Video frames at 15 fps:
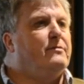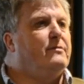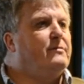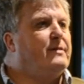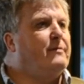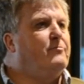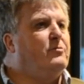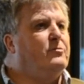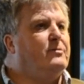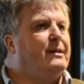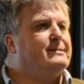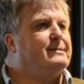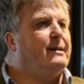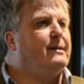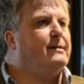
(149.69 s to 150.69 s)
they will
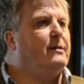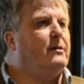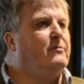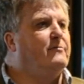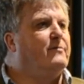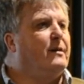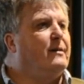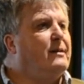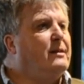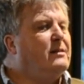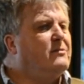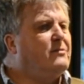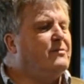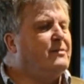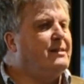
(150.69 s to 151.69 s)
get taken over.
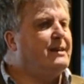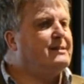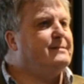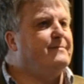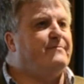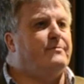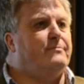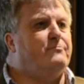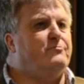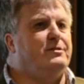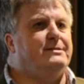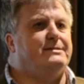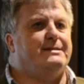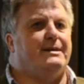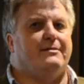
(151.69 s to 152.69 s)
Look at the lesson from
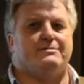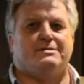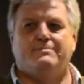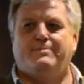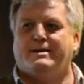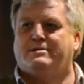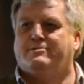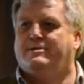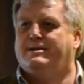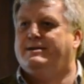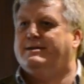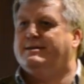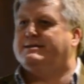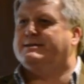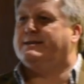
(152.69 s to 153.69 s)
retail. So back 20
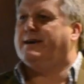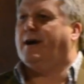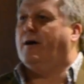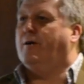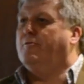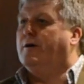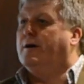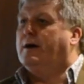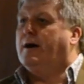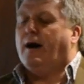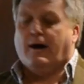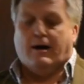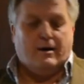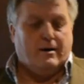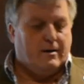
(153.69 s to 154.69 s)
years ago,
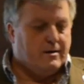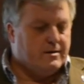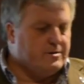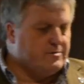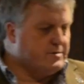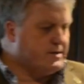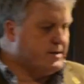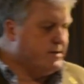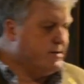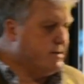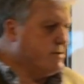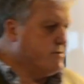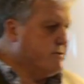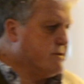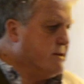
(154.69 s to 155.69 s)
there was a
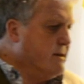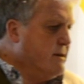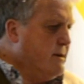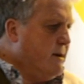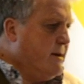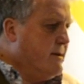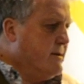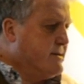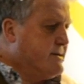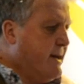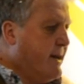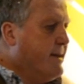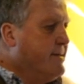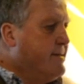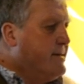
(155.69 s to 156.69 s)
sort of
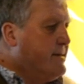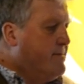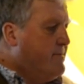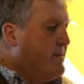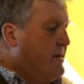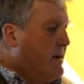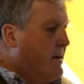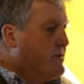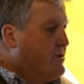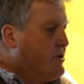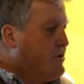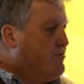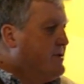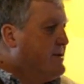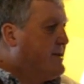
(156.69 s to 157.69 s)
second
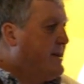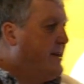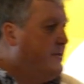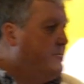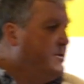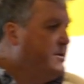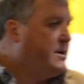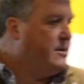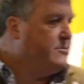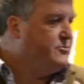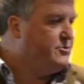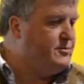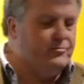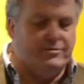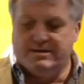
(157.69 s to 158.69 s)
largest retailer in the
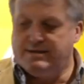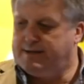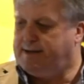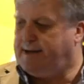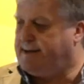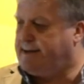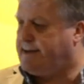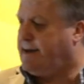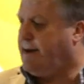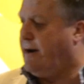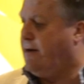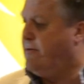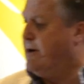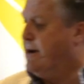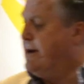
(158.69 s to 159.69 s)
country was
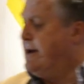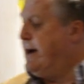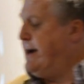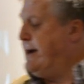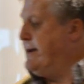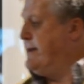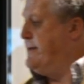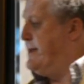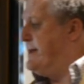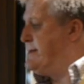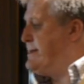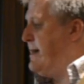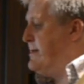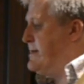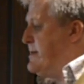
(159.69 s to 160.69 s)
Tesco, and they
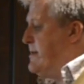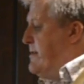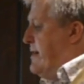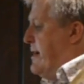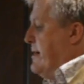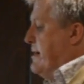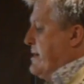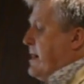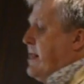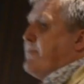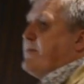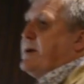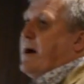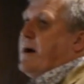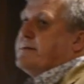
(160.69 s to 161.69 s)
started a club
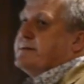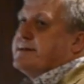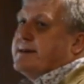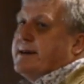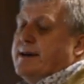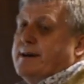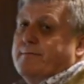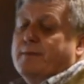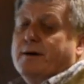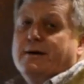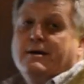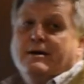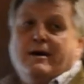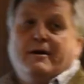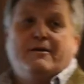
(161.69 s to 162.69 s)
card scheme.
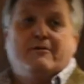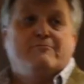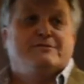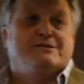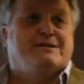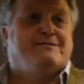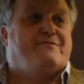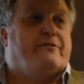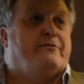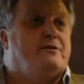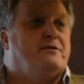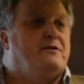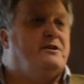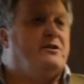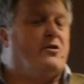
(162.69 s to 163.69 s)
And I was in very
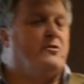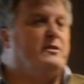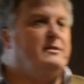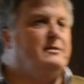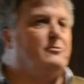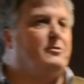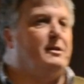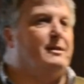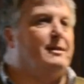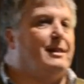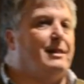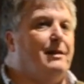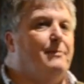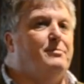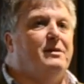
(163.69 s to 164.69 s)
early on and looking at
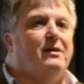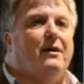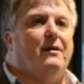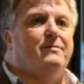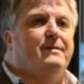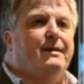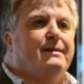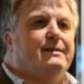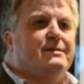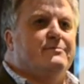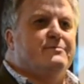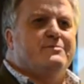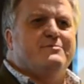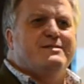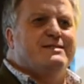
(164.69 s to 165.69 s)
club card data
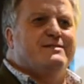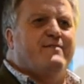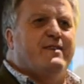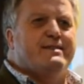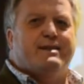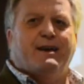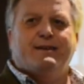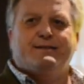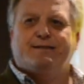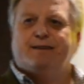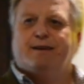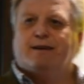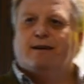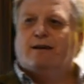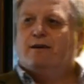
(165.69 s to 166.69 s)
and thought, this is fantastic.
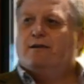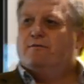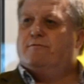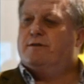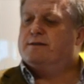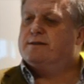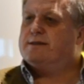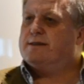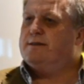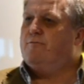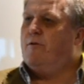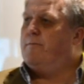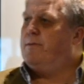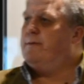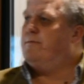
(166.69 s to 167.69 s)
We can see
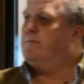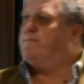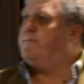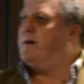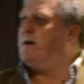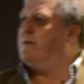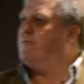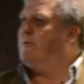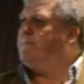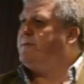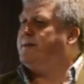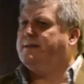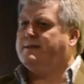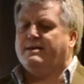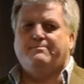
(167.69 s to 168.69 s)
what people buy, what
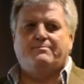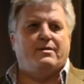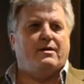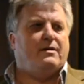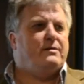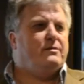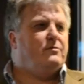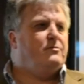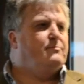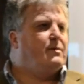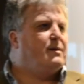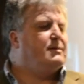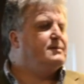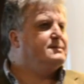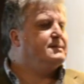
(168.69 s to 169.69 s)
beer they buy, who
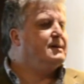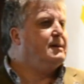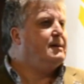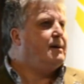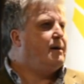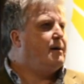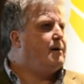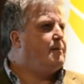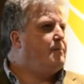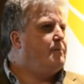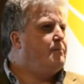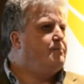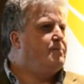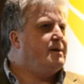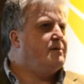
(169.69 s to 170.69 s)
buys
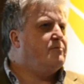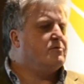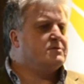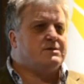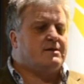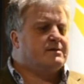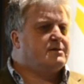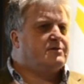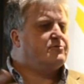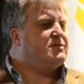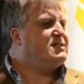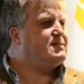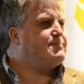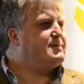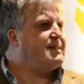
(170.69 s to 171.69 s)
beer, what sort of
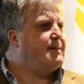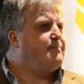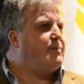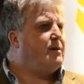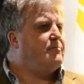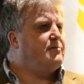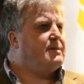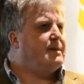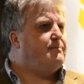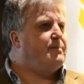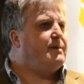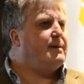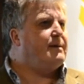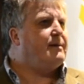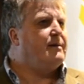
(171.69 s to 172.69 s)
crisps they buy with their
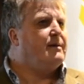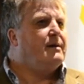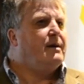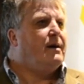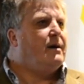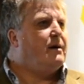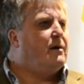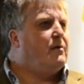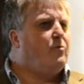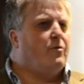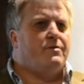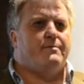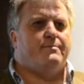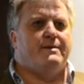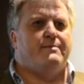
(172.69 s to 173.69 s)
beer,
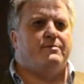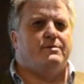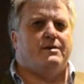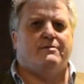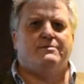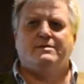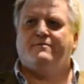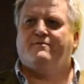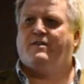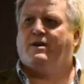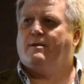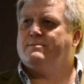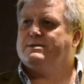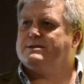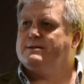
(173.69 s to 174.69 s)
what the people who go to the
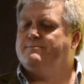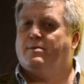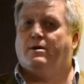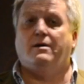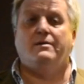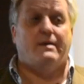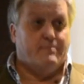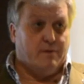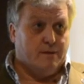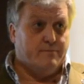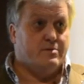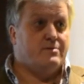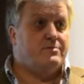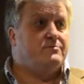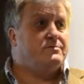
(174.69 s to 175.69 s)
pharmacy buy. They buy
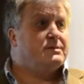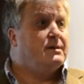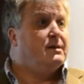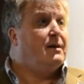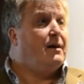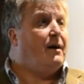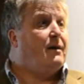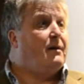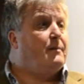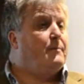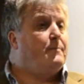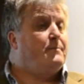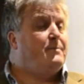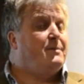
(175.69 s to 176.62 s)
booze. And